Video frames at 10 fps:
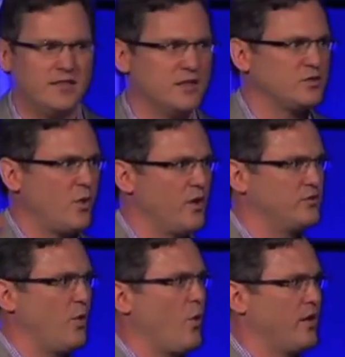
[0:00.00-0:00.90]
this
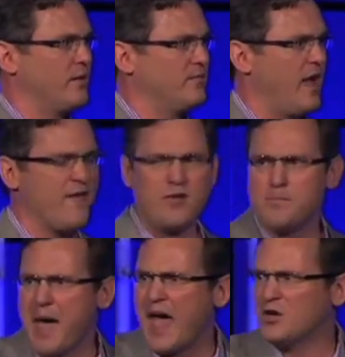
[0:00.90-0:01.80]
auditorium, every
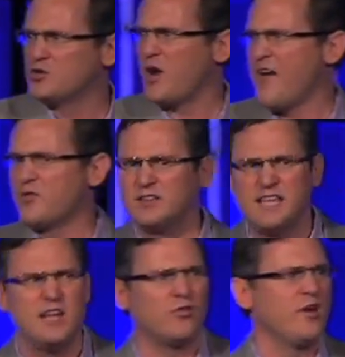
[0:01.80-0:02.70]
manager, every
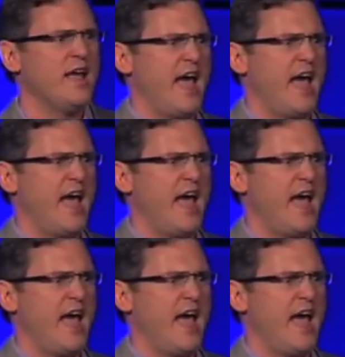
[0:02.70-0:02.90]
leader,